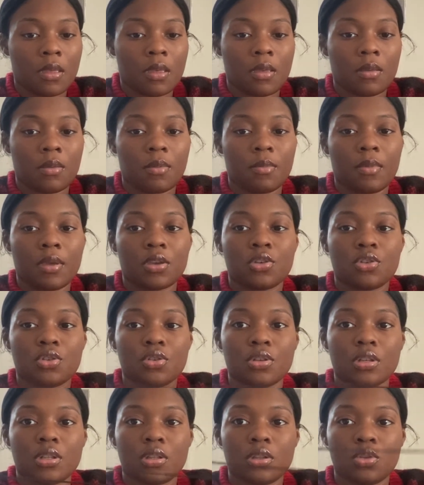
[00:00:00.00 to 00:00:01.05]
And make sure
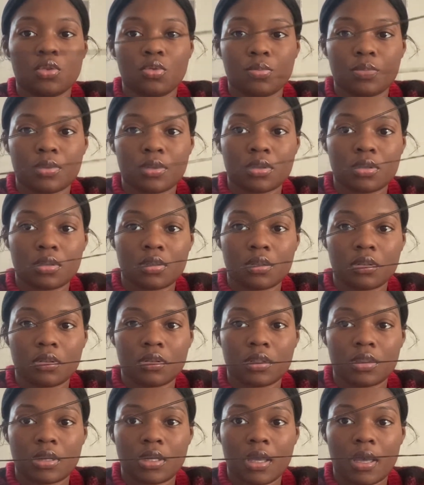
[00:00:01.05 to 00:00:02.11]
it loops.
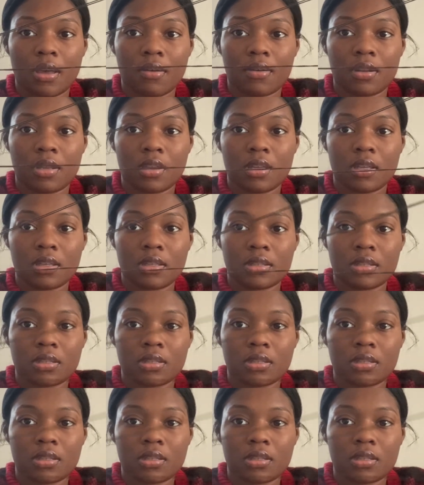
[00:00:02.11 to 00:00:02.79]
See how it is?